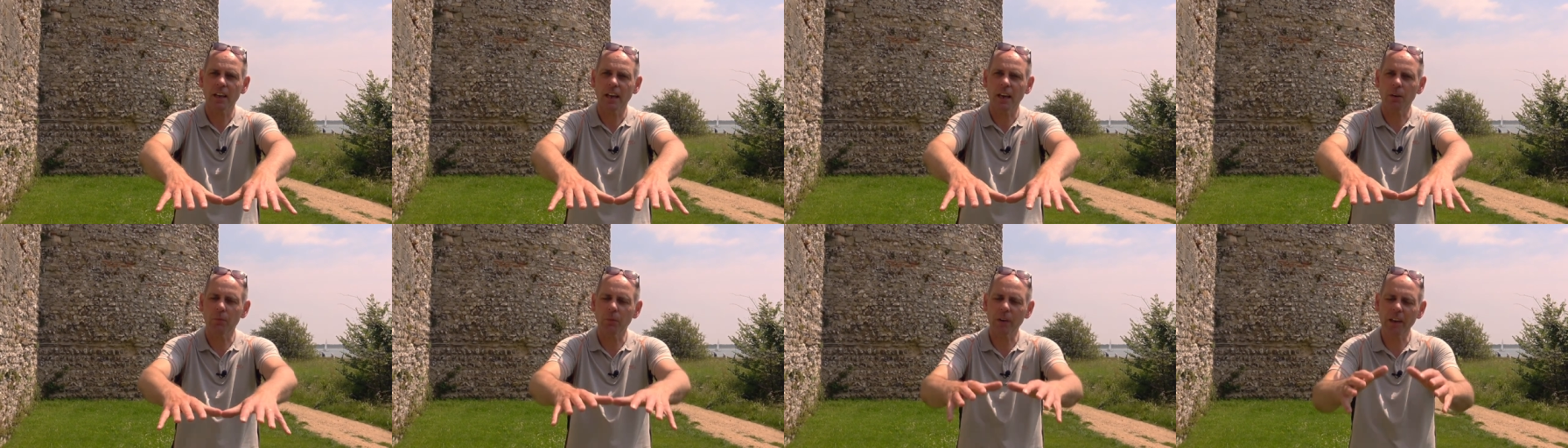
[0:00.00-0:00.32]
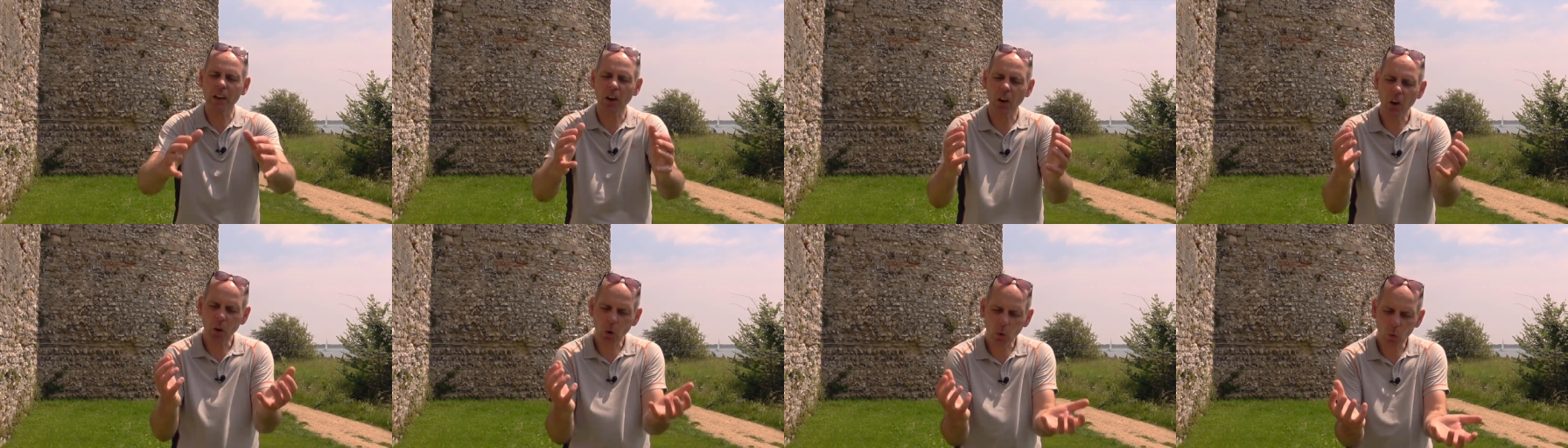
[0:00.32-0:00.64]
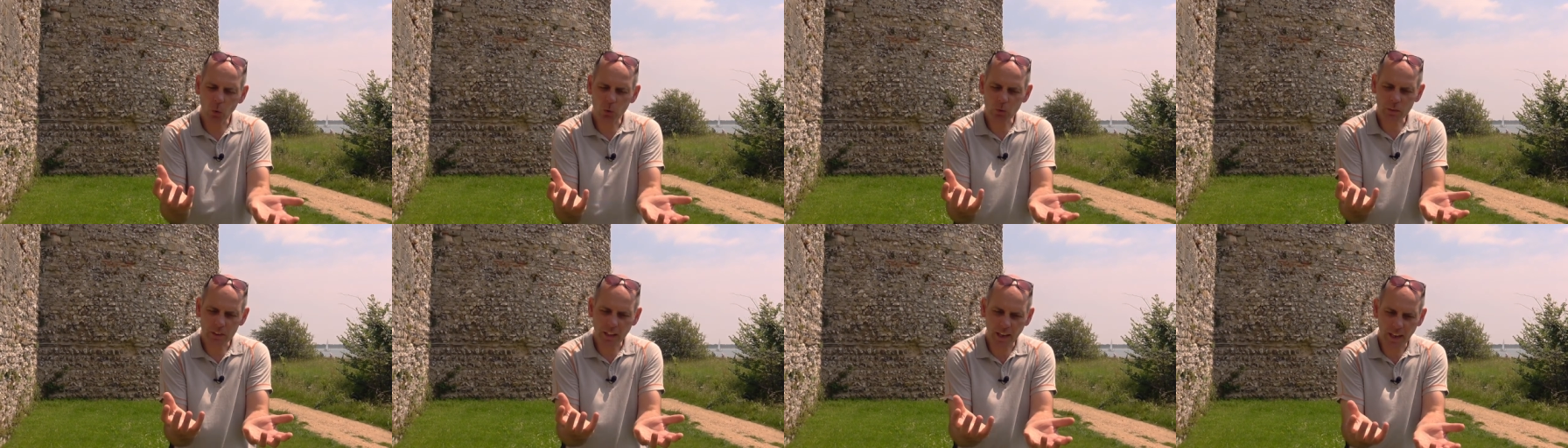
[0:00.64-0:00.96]
and we
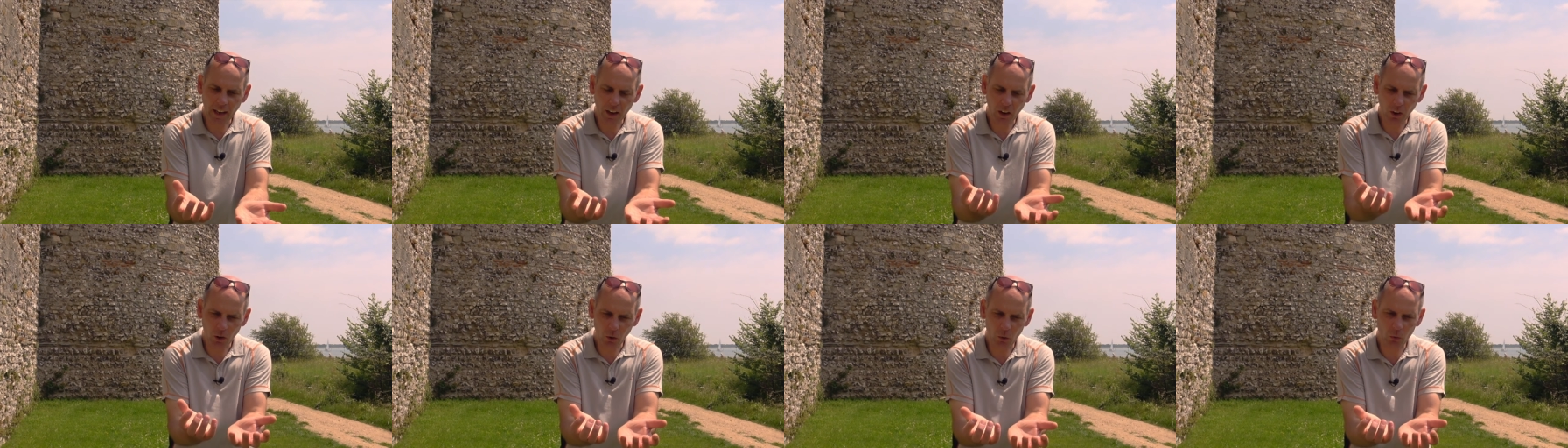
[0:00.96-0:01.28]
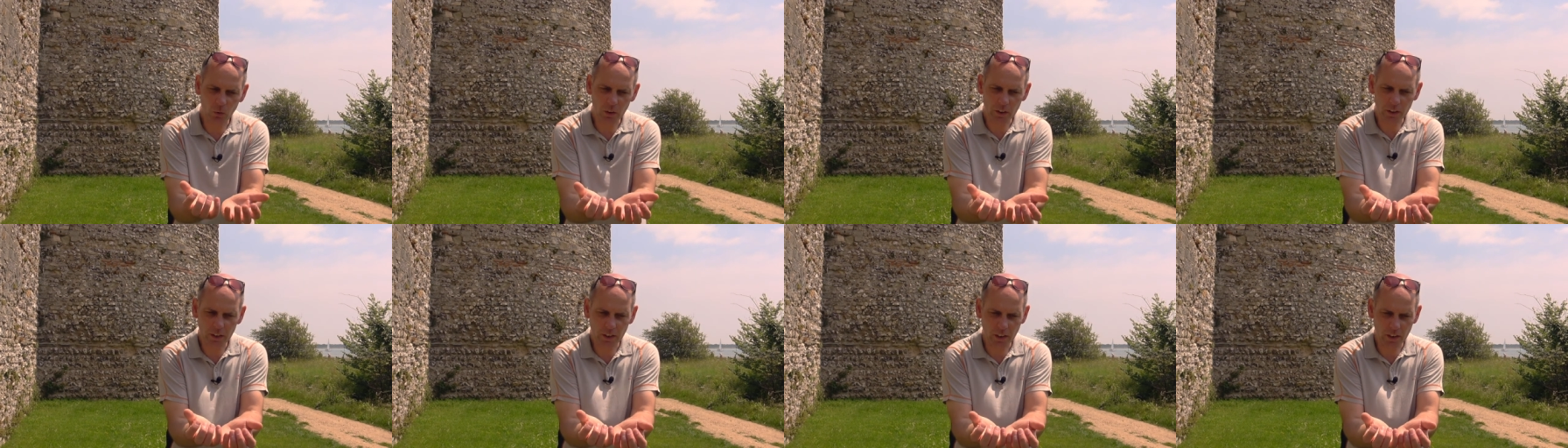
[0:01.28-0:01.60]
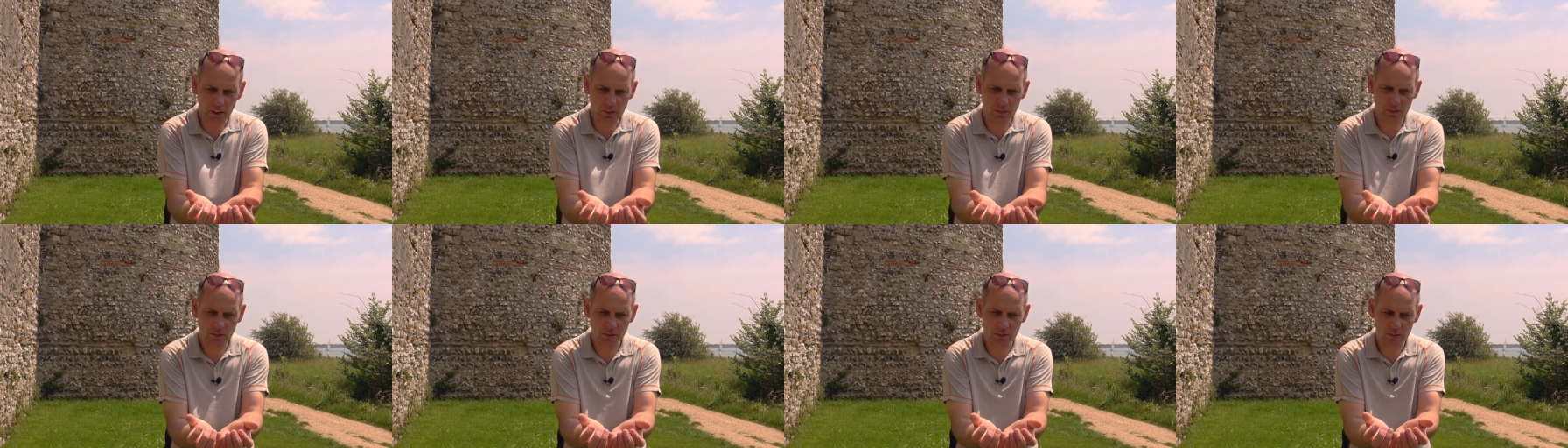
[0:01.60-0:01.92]
hold that
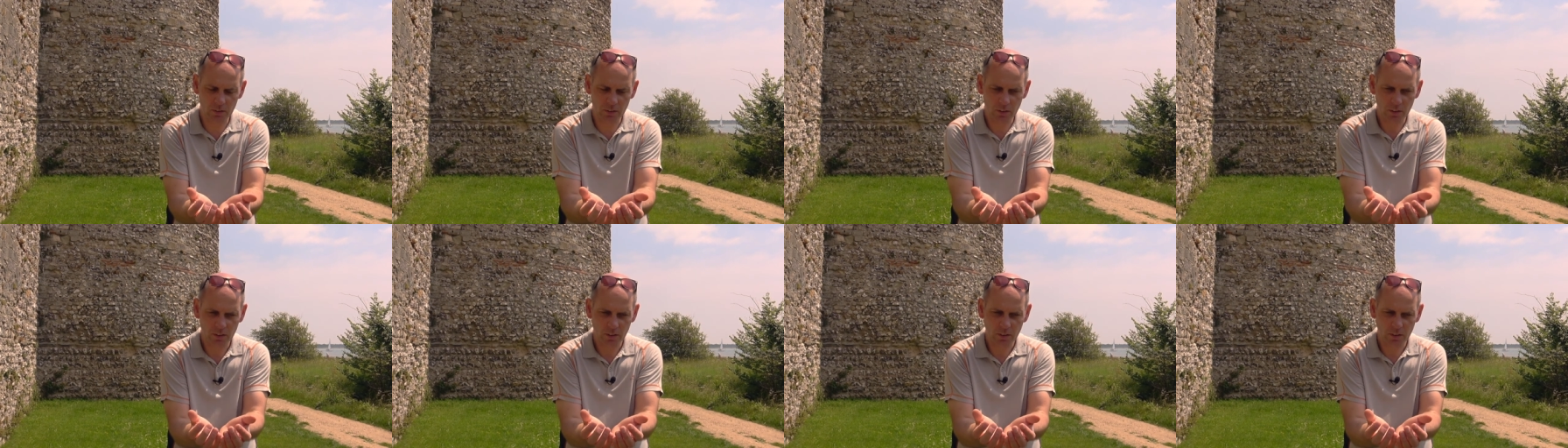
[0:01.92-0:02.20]
holiness